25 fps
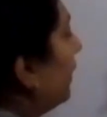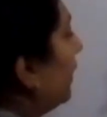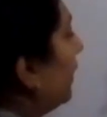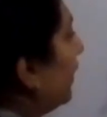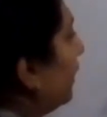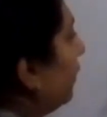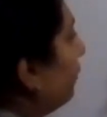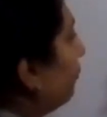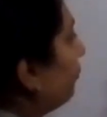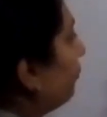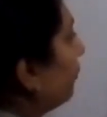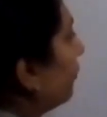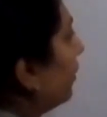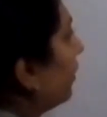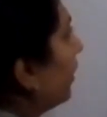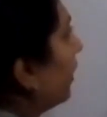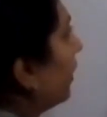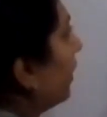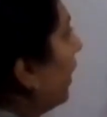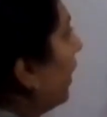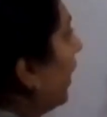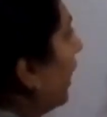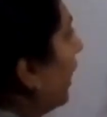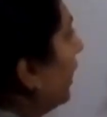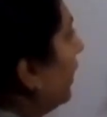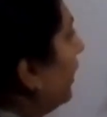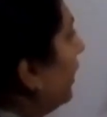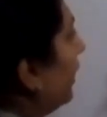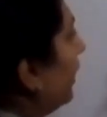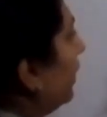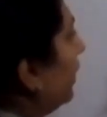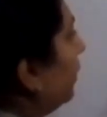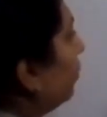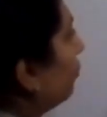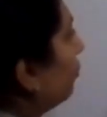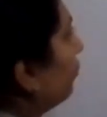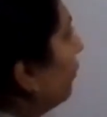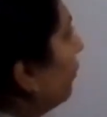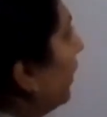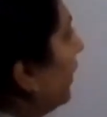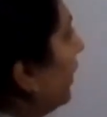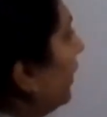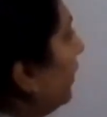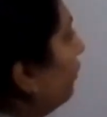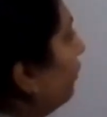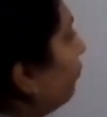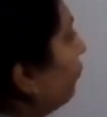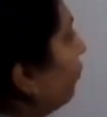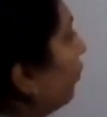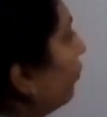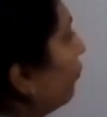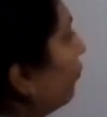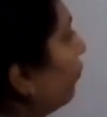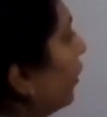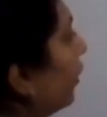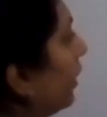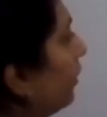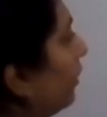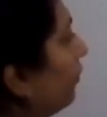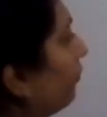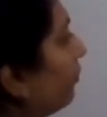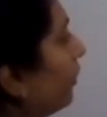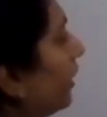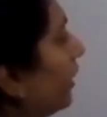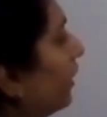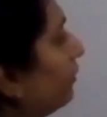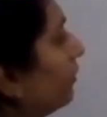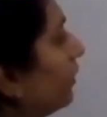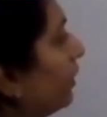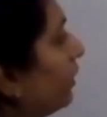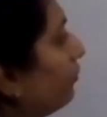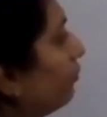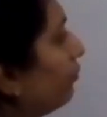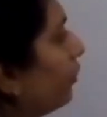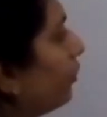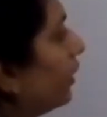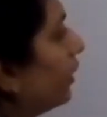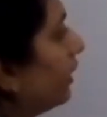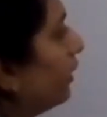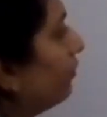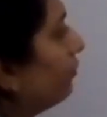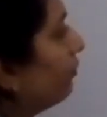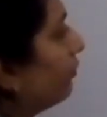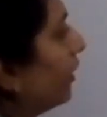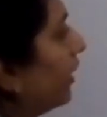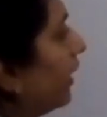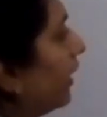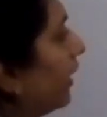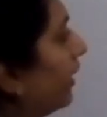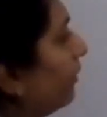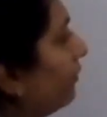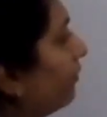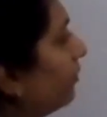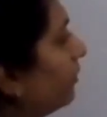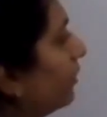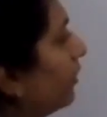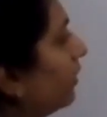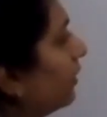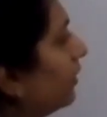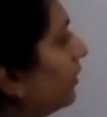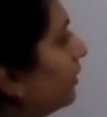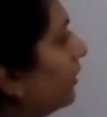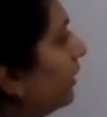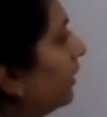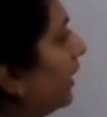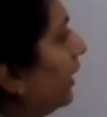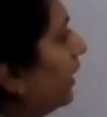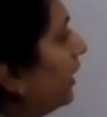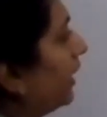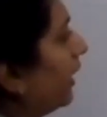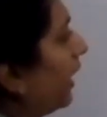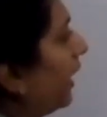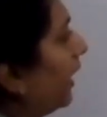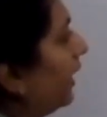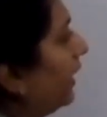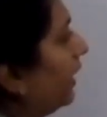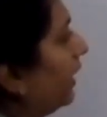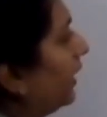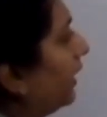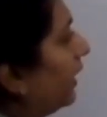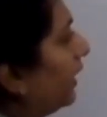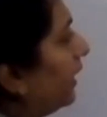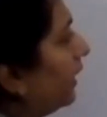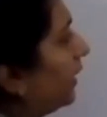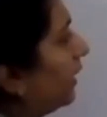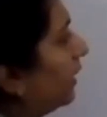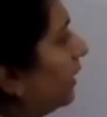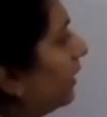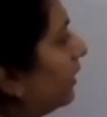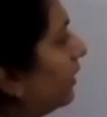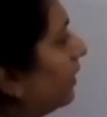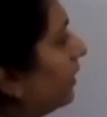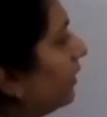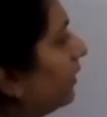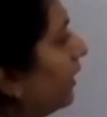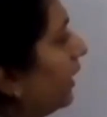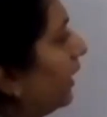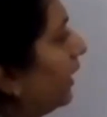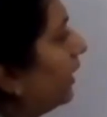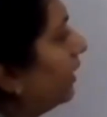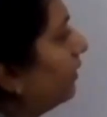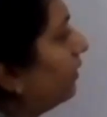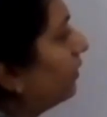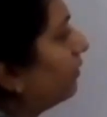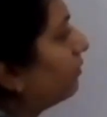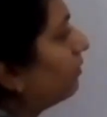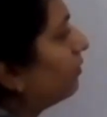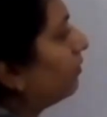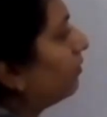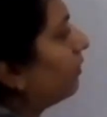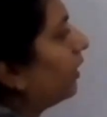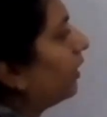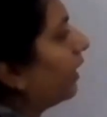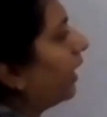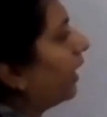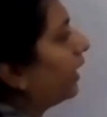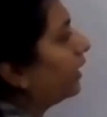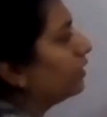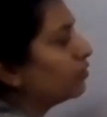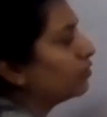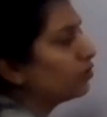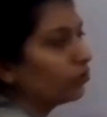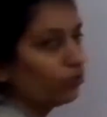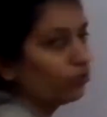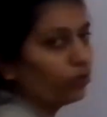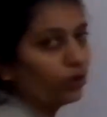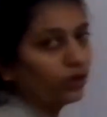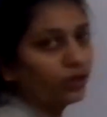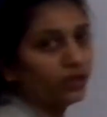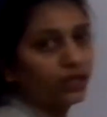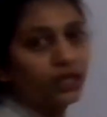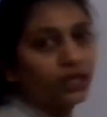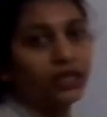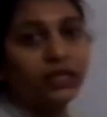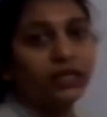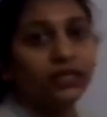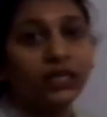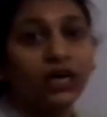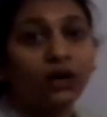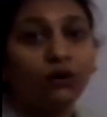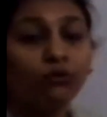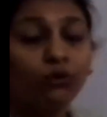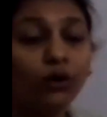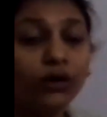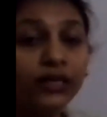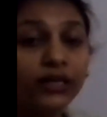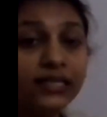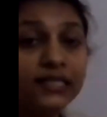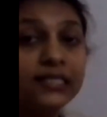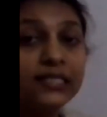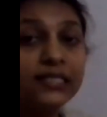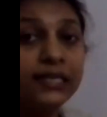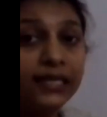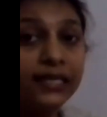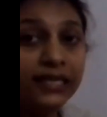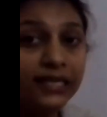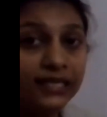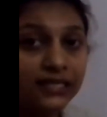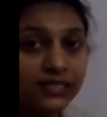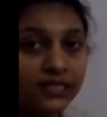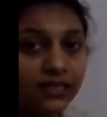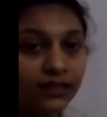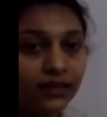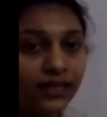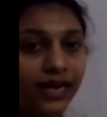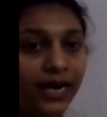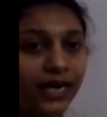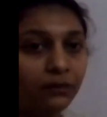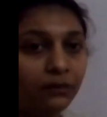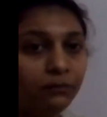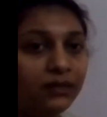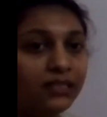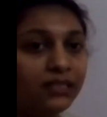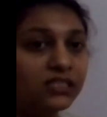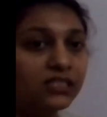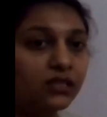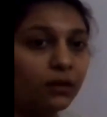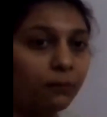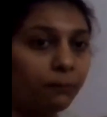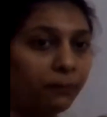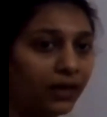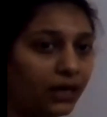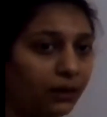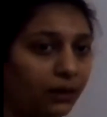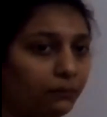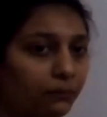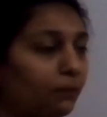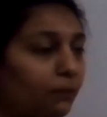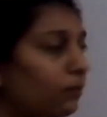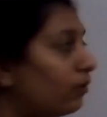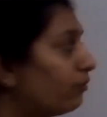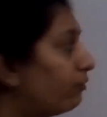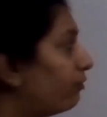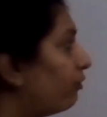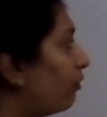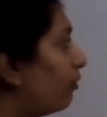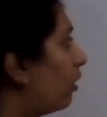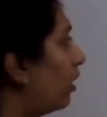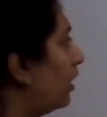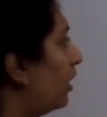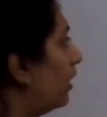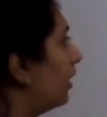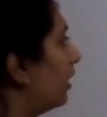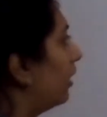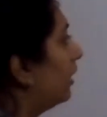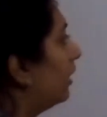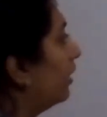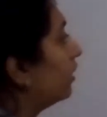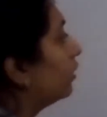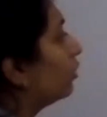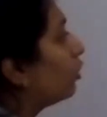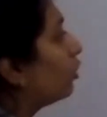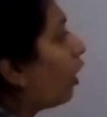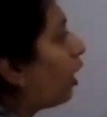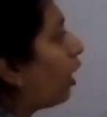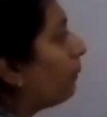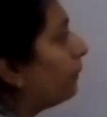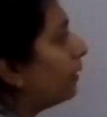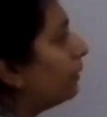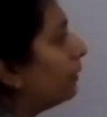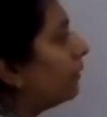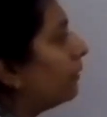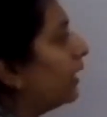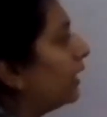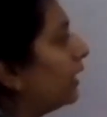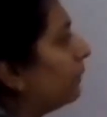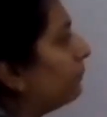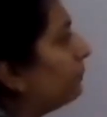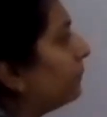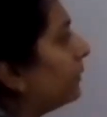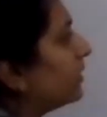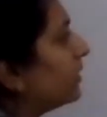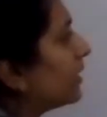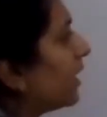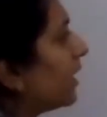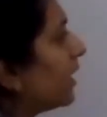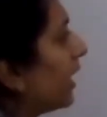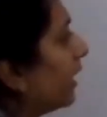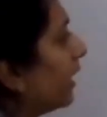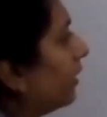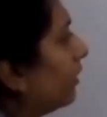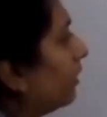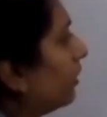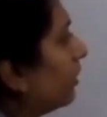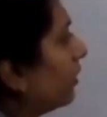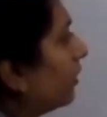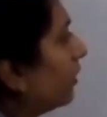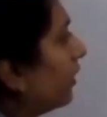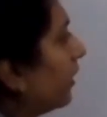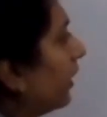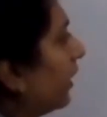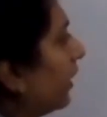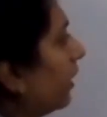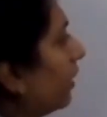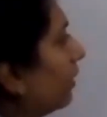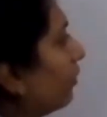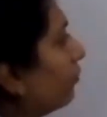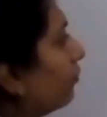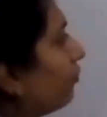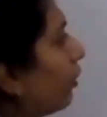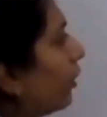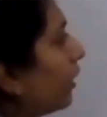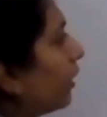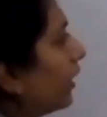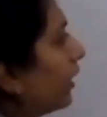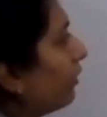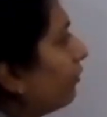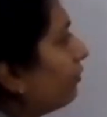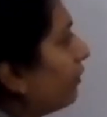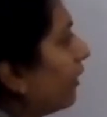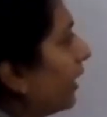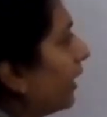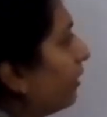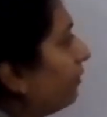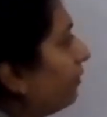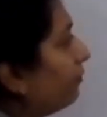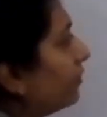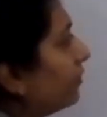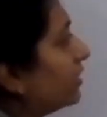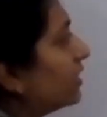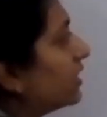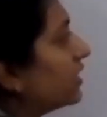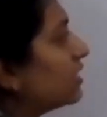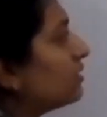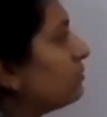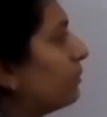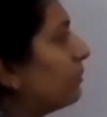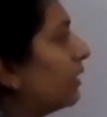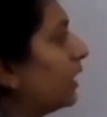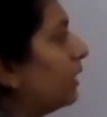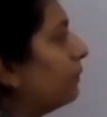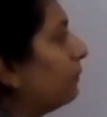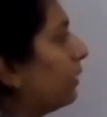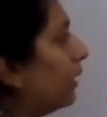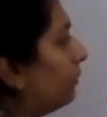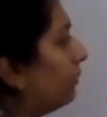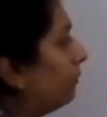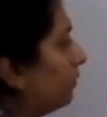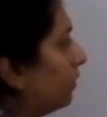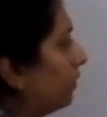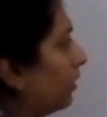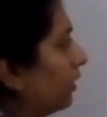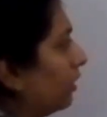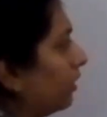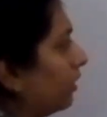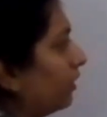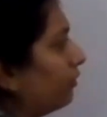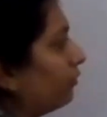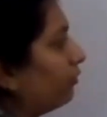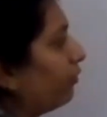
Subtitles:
But if I need to find for 45, then 45, then 90, then and so on. Now what is least? That means the minimum of all. Common multiples are here 45, which is minimum.